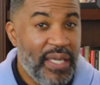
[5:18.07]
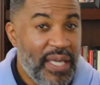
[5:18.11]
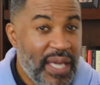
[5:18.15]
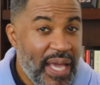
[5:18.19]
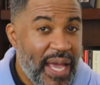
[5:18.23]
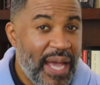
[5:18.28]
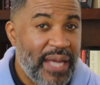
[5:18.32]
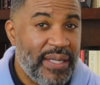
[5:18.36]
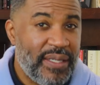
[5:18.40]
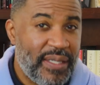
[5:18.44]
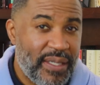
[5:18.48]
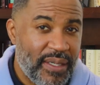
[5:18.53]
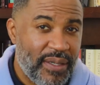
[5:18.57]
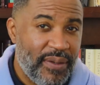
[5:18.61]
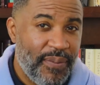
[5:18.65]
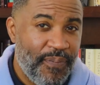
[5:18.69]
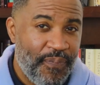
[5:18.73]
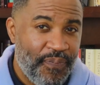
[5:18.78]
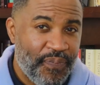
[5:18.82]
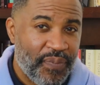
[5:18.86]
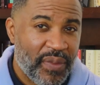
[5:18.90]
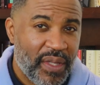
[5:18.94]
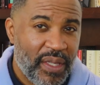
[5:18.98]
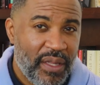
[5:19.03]
Yet,
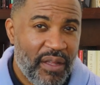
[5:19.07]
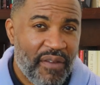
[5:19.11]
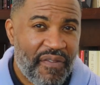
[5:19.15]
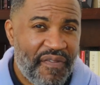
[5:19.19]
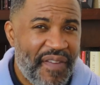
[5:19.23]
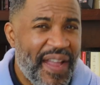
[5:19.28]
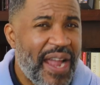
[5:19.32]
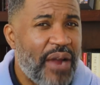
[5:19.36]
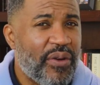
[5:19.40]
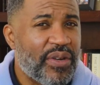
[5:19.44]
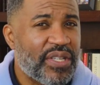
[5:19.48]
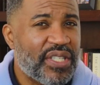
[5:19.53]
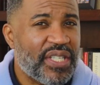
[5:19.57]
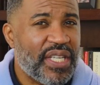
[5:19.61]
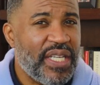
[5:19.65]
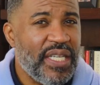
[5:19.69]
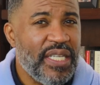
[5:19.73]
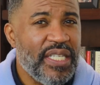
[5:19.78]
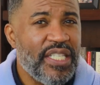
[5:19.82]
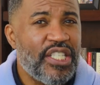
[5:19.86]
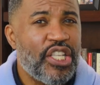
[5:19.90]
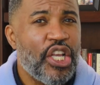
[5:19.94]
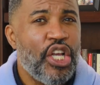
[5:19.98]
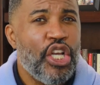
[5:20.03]
the
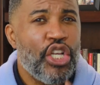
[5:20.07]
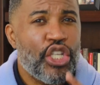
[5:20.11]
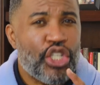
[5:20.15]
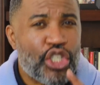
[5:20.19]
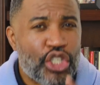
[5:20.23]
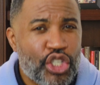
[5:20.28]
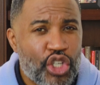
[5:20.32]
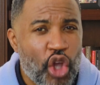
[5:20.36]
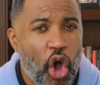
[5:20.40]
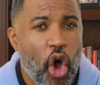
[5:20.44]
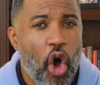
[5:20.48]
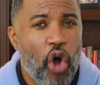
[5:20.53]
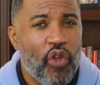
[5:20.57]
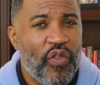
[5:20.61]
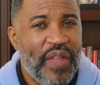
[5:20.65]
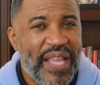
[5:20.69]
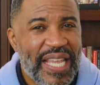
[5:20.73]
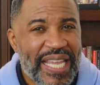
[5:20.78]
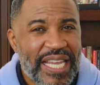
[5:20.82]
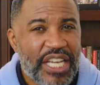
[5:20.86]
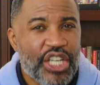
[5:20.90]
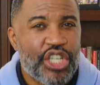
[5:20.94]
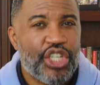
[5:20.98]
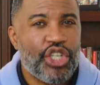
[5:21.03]
Pharisees saw
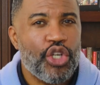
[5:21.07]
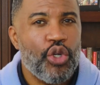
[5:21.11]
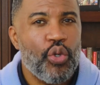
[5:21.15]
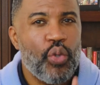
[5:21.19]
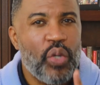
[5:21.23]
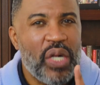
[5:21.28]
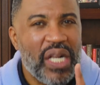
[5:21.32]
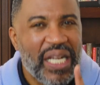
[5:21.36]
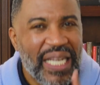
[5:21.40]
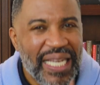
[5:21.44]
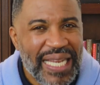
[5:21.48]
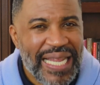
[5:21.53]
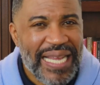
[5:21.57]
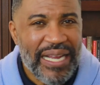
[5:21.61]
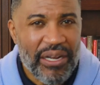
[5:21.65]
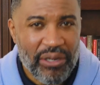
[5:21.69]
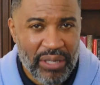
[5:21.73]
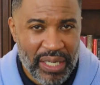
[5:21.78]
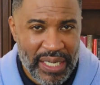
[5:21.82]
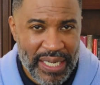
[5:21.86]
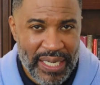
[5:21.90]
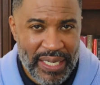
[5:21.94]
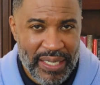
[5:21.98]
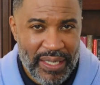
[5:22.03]
the issue
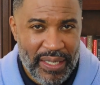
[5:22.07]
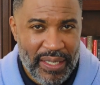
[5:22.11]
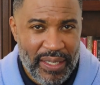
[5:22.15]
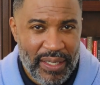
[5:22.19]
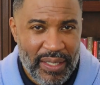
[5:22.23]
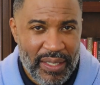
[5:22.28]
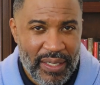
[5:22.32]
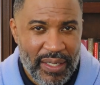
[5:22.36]
clearly.